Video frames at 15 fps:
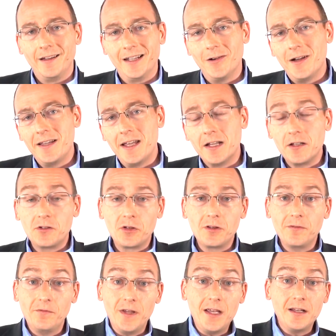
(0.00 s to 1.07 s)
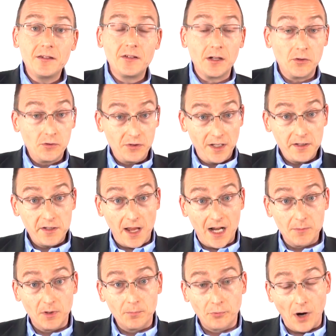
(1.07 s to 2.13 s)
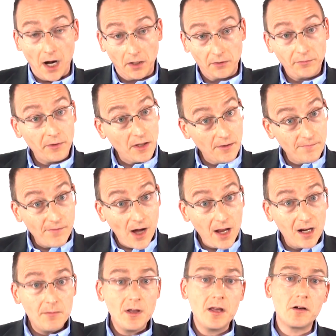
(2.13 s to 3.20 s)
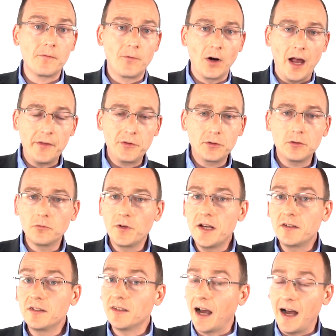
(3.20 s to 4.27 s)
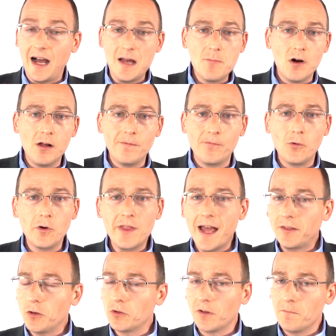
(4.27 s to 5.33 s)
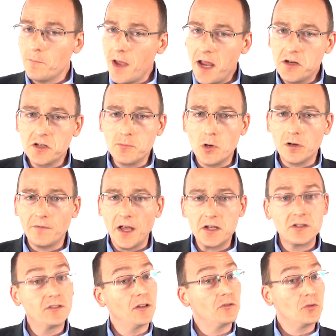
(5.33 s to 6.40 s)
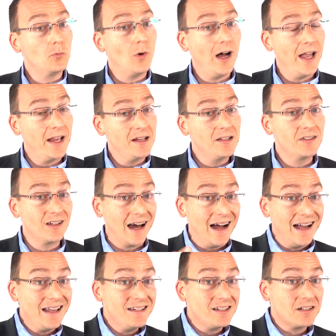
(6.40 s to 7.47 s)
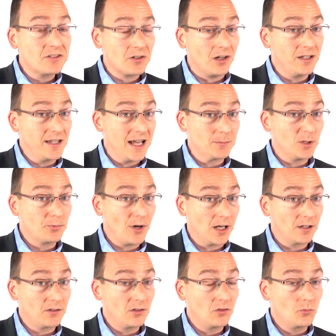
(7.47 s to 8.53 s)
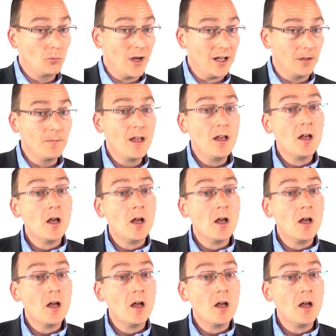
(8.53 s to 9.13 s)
Now I get it to the vegans that ditch animal products for the environment or for ethical reasons. I'm all for that. Those are major motivations as to why it is that I ditched all the animal products as well.